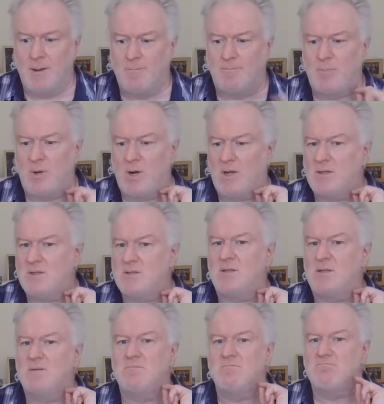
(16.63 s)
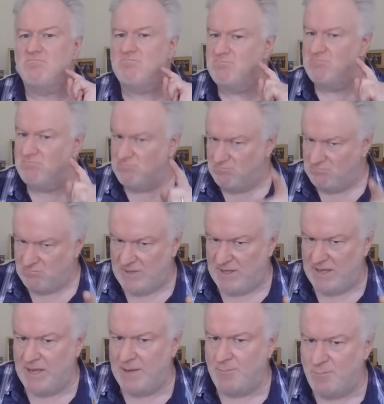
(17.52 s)
but
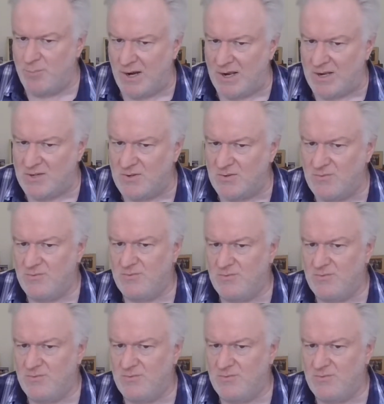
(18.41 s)
impressive.